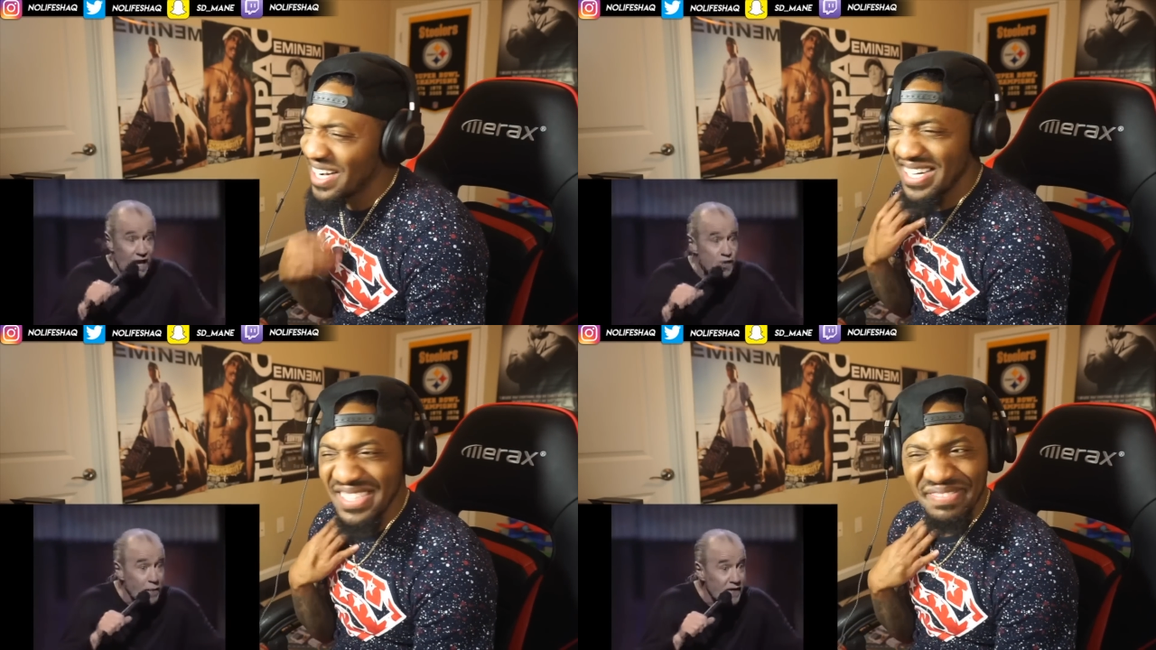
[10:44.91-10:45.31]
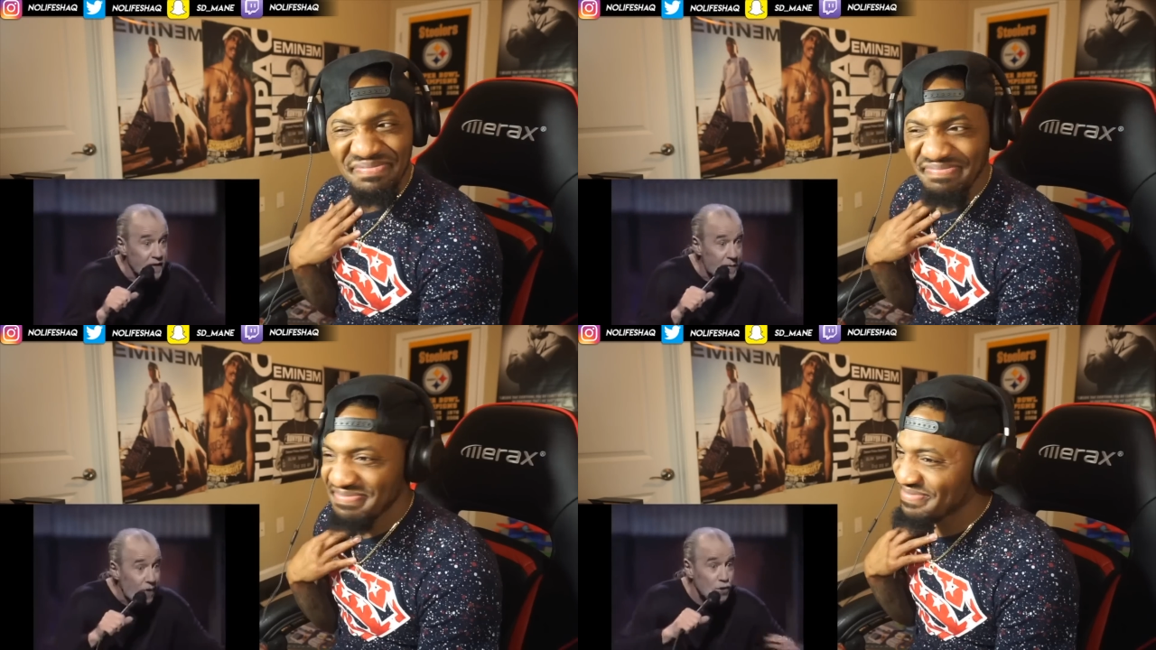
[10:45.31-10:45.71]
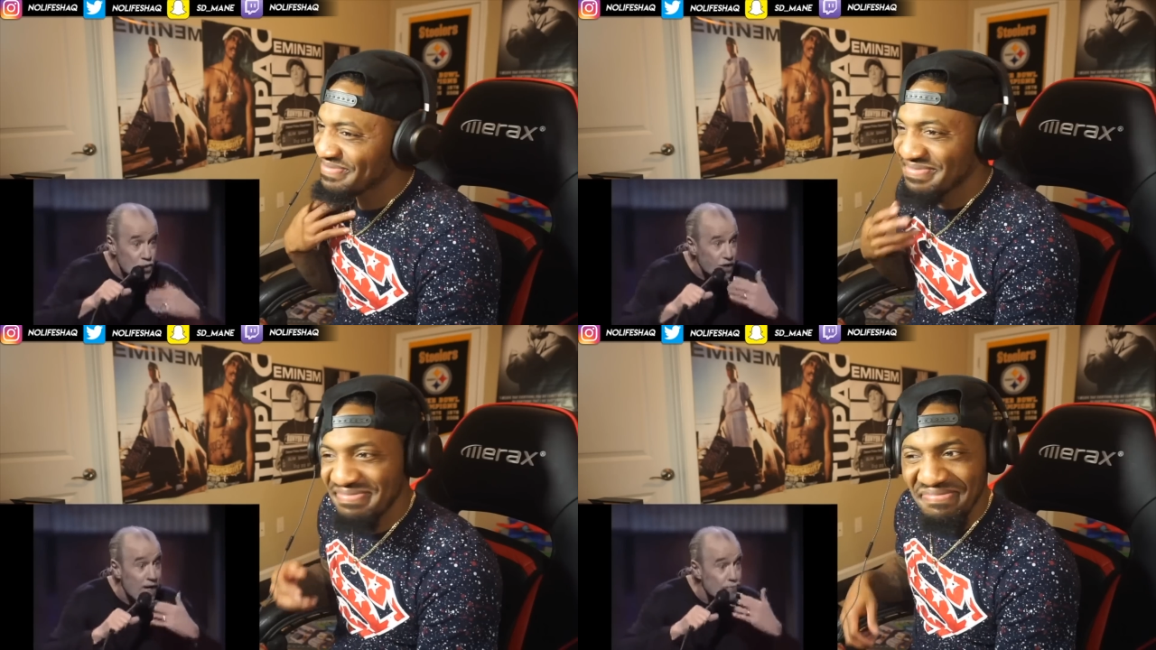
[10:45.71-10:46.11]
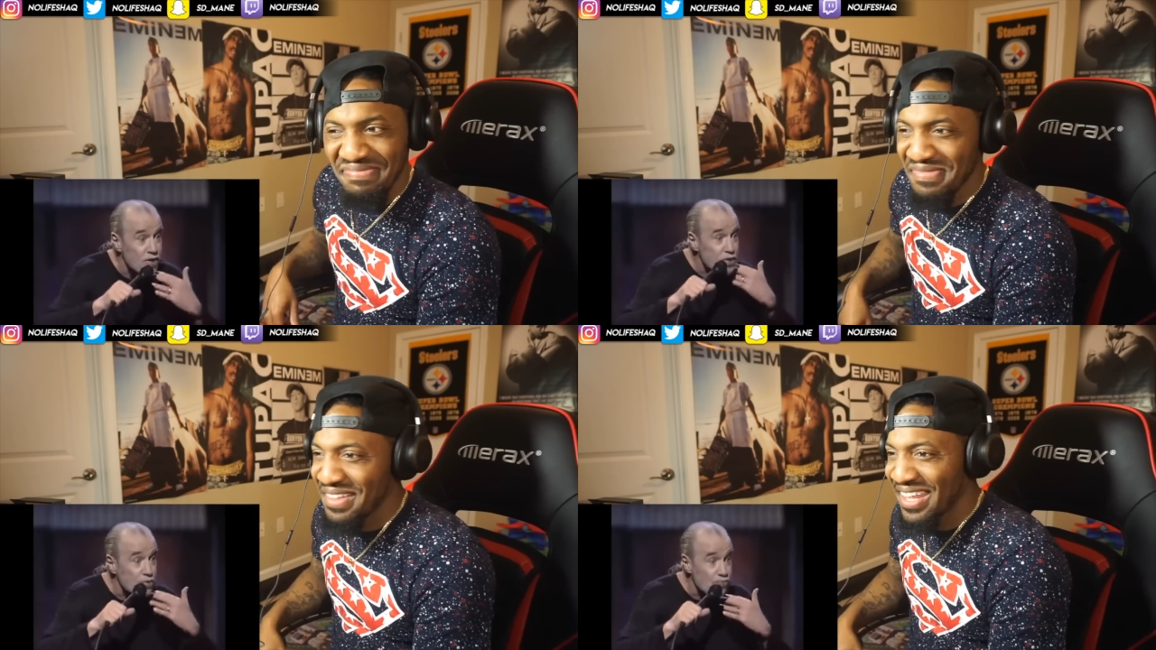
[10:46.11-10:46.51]
Speaker 1: can't do anything about it because you can't
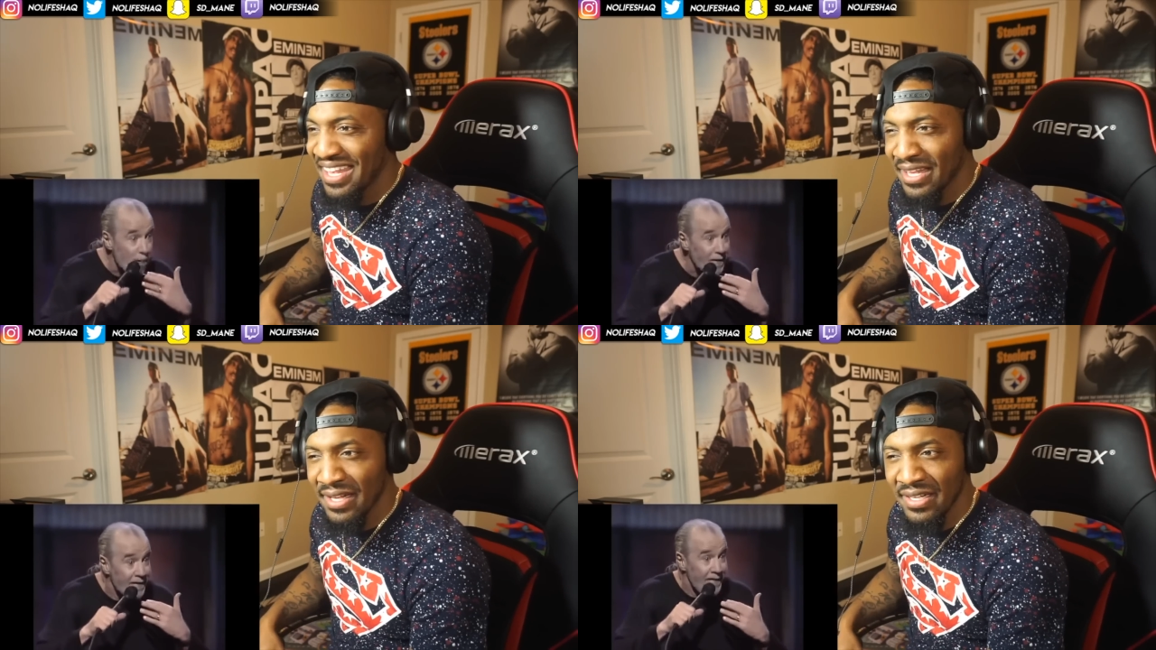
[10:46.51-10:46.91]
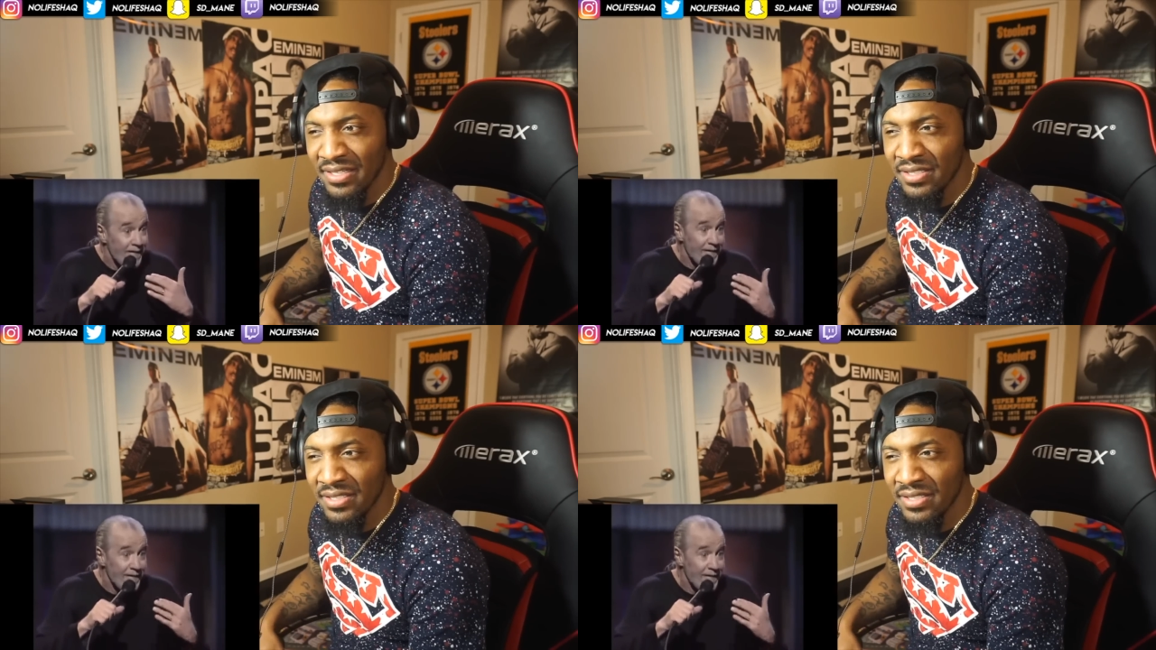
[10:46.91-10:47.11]
reach it to rub it?